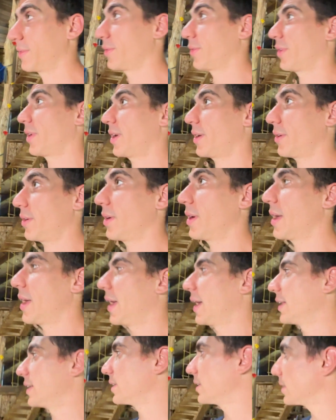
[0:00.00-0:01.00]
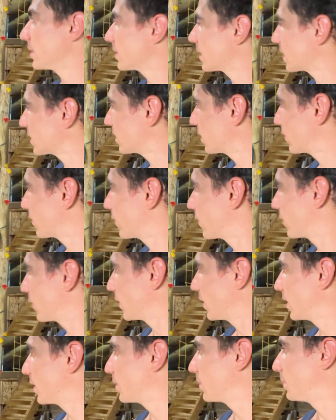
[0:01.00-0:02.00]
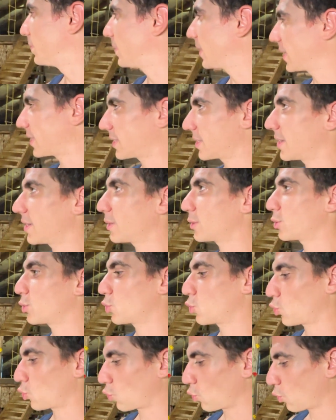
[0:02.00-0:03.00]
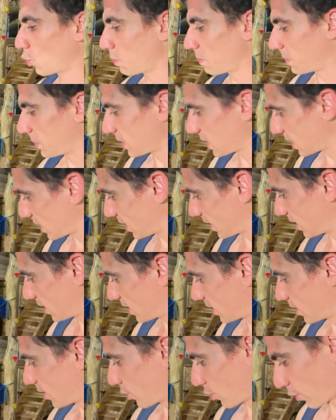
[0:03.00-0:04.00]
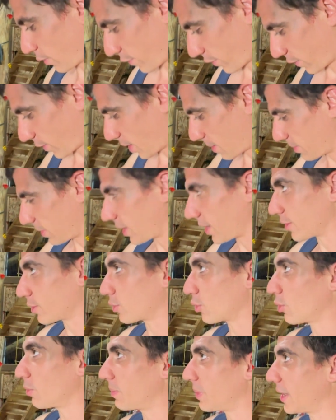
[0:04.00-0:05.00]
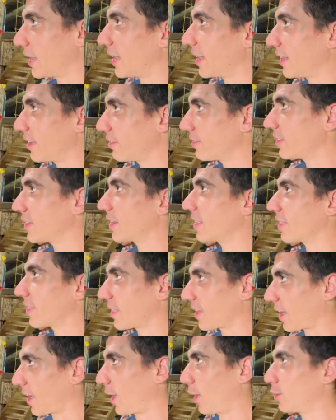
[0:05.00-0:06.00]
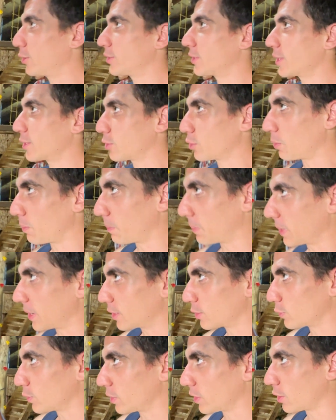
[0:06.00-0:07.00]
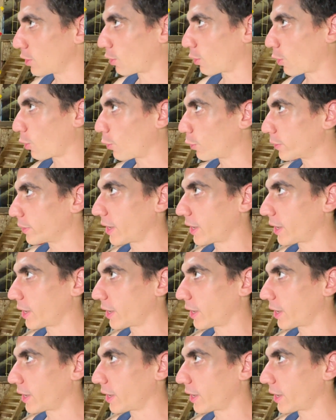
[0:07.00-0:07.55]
Wow. And does it feel better to be your family, to be living in the house that you built with your own